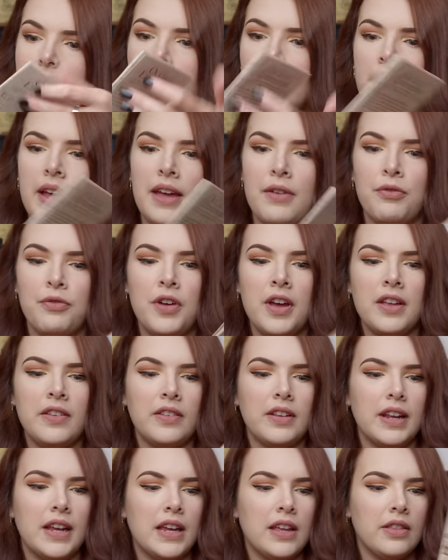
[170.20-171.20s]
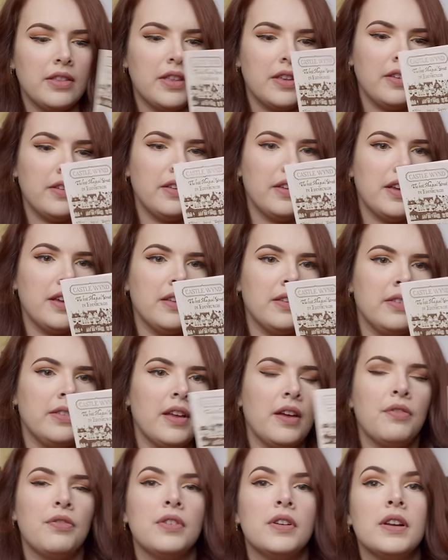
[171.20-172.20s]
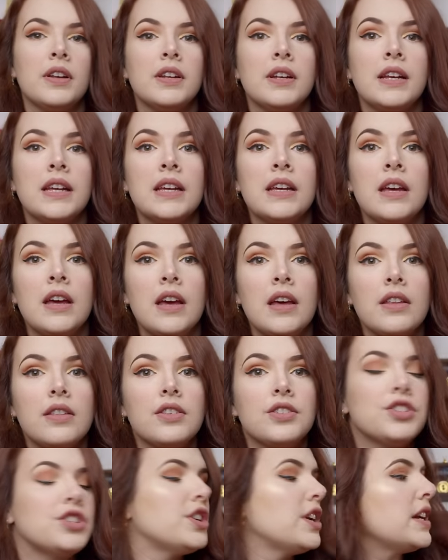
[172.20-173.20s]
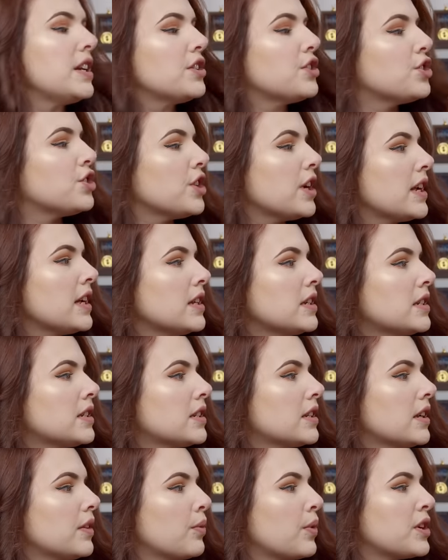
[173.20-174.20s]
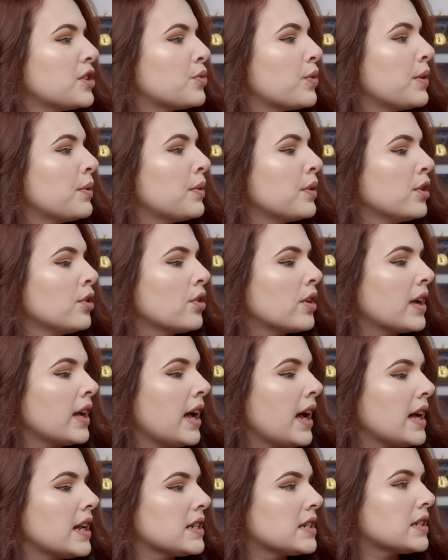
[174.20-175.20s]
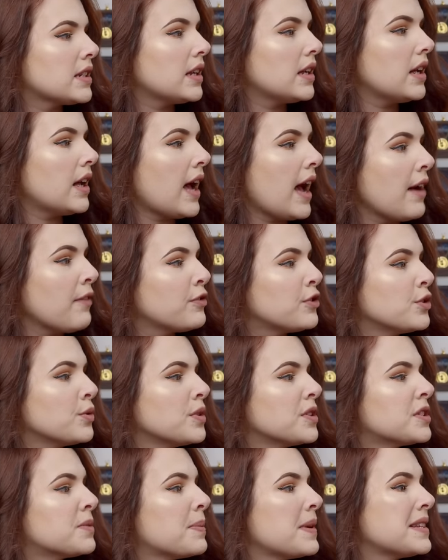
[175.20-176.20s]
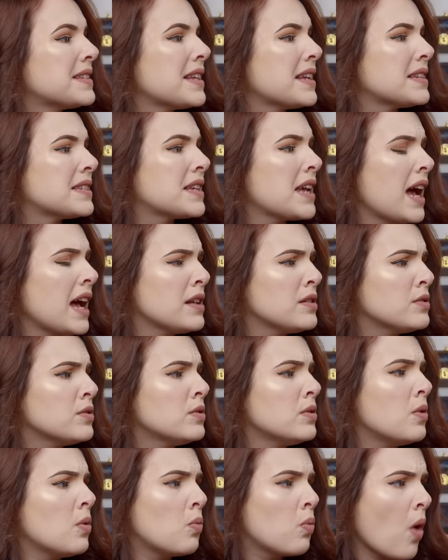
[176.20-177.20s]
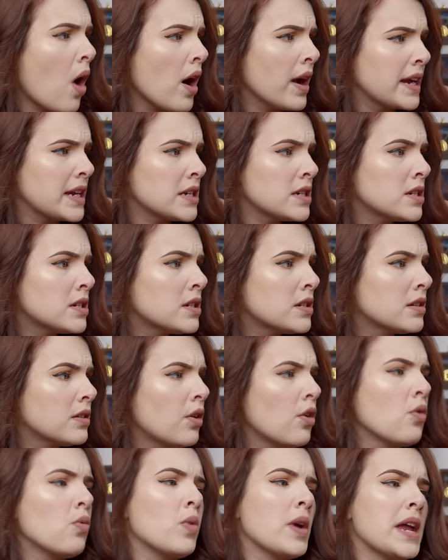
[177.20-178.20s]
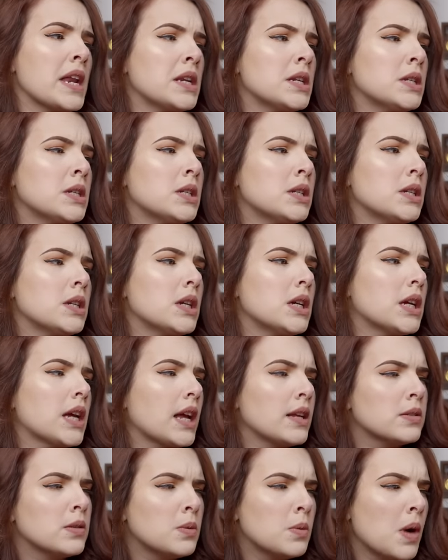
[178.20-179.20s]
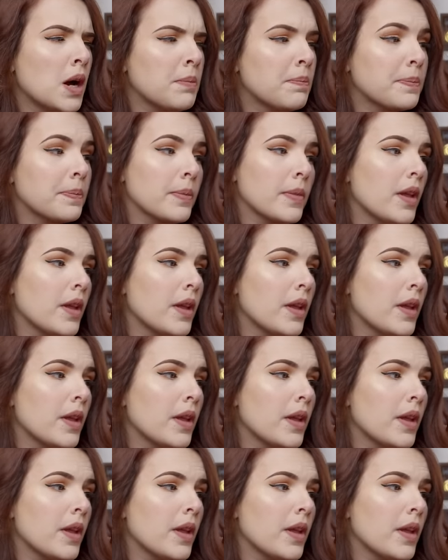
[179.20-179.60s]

okay, firstly, this is definitely the cheat sheet, which we will look at afterwards, but it says Castle Wind, or Wind, Castle what?